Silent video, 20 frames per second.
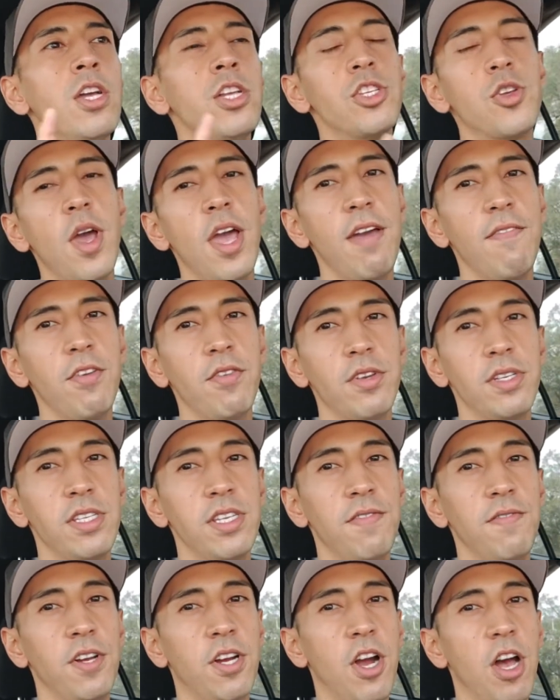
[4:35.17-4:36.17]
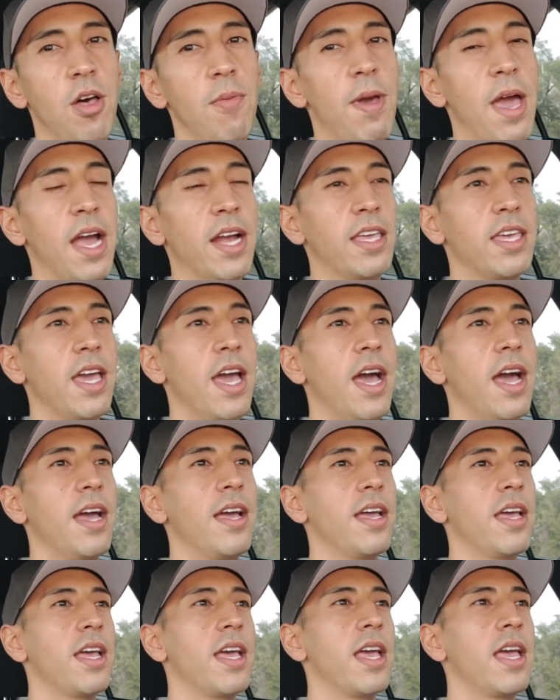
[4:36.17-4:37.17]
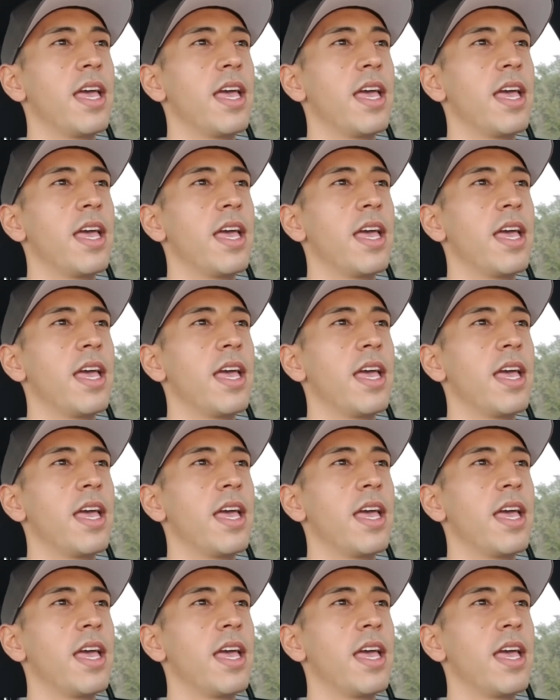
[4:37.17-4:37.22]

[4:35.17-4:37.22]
So I haven't received a call back yet.